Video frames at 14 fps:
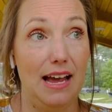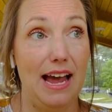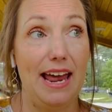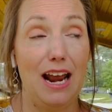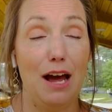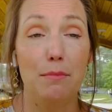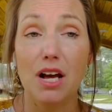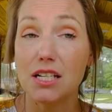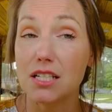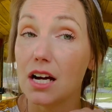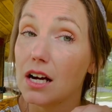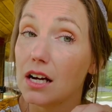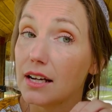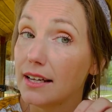And I'm not
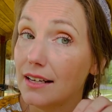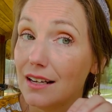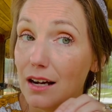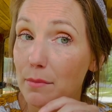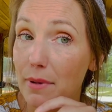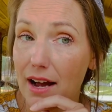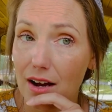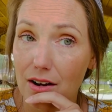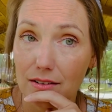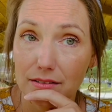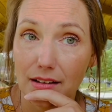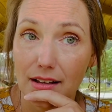talking about